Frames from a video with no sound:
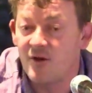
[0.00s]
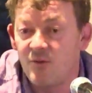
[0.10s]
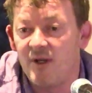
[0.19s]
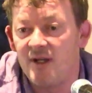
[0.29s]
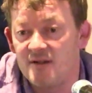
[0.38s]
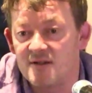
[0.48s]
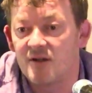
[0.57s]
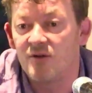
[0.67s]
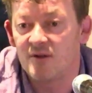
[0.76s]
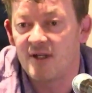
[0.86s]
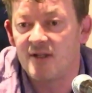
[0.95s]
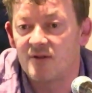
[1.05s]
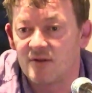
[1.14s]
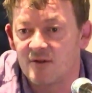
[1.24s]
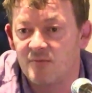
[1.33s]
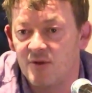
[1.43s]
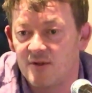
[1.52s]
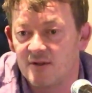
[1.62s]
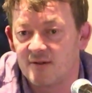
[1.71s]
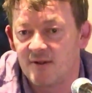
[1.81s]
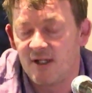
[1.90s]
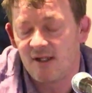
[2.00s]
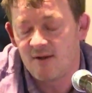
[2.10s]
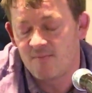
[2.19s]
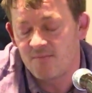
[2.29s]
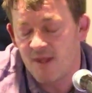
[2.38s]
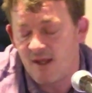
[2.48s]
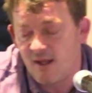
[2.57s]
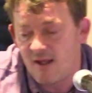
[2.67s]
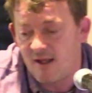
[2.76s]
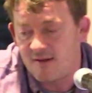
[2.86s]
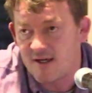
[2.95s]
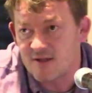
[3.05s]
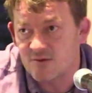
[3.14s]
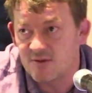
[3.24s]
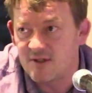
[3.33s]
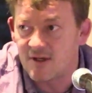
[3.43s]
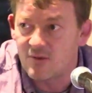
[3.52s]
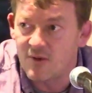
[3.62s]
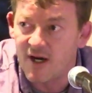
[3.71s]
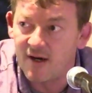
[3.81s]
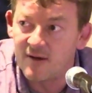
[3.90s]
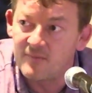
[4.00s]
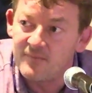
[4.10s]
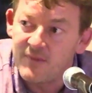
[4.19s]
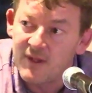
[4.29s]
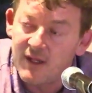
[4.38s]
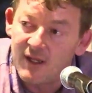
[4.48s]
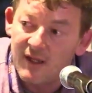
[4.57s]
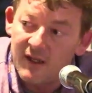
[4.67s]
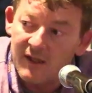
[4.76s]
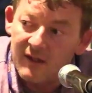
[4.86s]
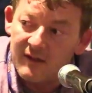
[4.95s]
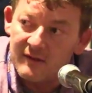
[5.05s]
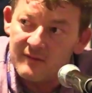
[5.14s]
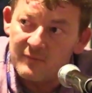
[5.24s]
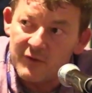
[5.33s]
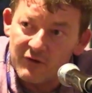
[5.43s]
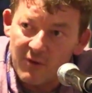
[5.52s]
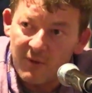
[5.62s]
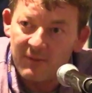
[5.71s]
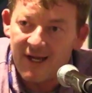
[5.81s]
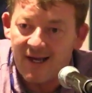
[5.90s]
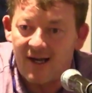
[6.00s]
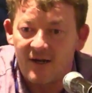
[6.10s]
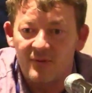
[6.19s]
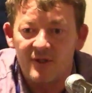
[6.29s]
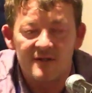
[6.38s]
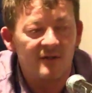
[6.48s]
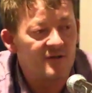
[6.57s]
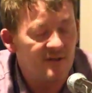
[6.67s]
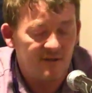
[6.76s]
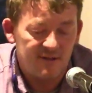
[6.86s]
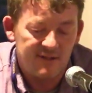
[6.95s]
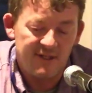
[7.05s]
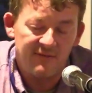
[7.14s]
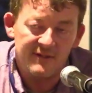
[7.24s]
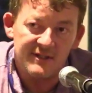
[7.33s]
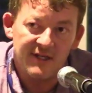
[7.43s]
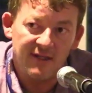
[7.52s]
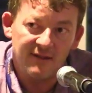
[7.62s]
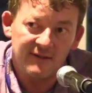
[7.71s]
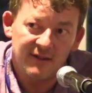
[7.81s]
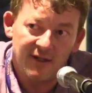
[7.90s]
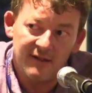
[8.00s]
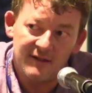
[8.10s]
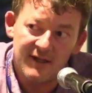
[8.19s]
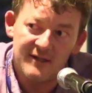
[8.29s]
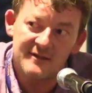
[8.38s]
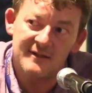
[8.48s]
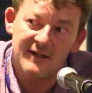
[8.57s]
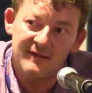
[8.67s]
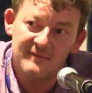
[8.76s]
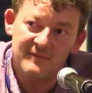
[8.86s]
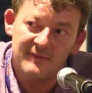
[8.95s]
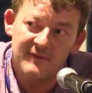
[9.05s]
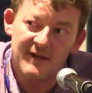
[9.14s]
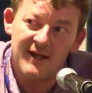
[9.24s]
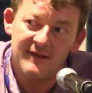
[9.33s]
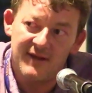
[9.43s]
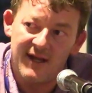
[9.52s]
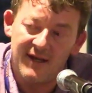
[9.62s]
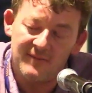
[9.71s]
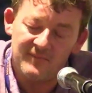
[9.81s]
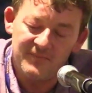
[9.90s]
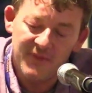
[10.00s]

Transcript: now we need to secure data on a computer. And that's going to require probably a hardware solution, as Stephen's saying, and that then